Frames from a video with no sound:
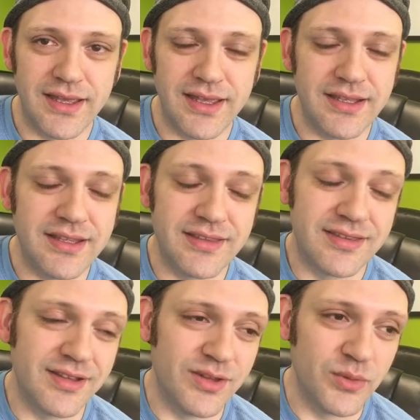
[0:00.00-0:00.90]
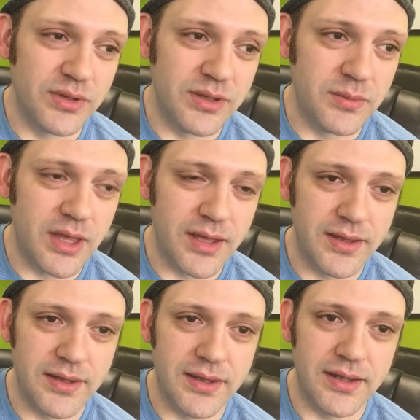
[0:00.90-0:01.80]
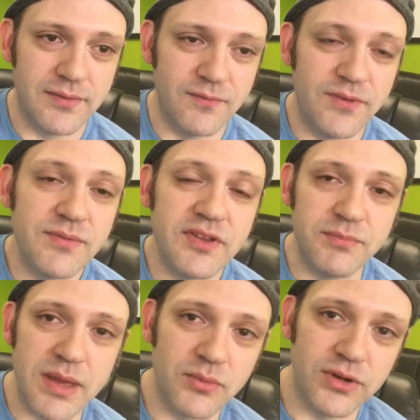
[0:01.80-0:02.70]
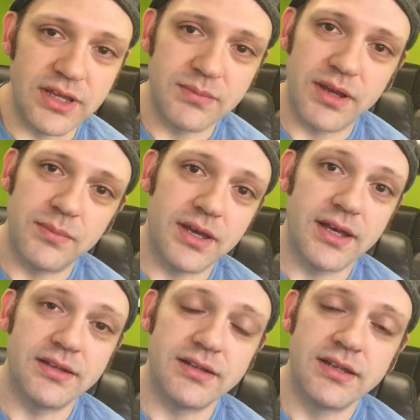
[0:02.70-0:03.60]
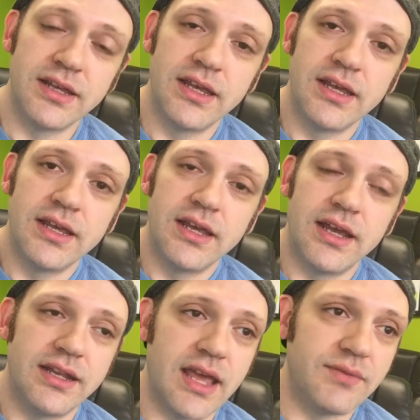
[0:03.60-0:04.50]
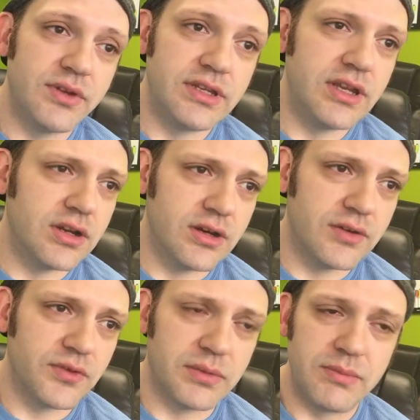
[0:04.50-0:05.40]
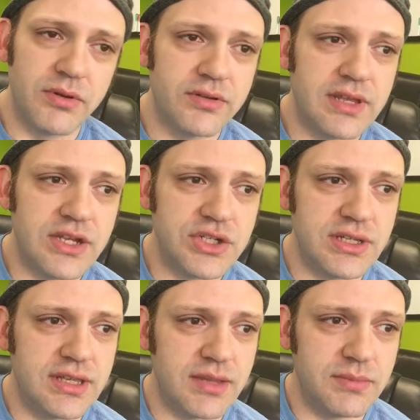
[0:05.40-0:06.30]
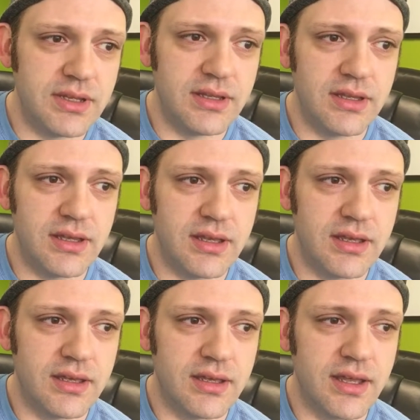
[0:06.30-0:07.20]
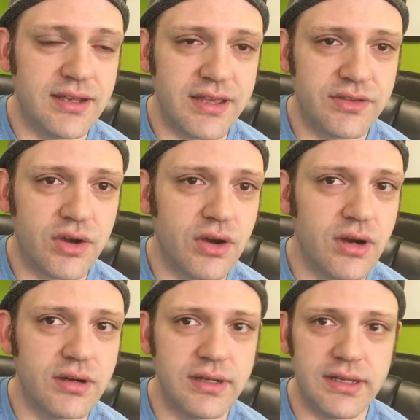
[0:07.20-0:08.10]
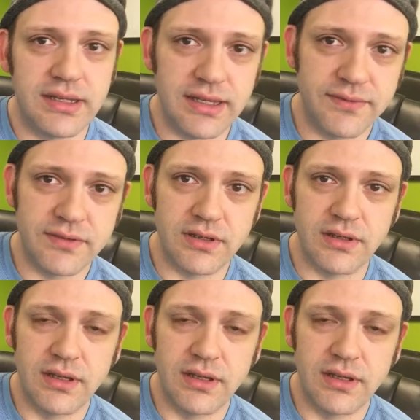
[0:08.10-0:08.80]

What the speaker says: it's still a really vivid memory in my mind. And every year for my birthday, she'd get me a nice card and a gift,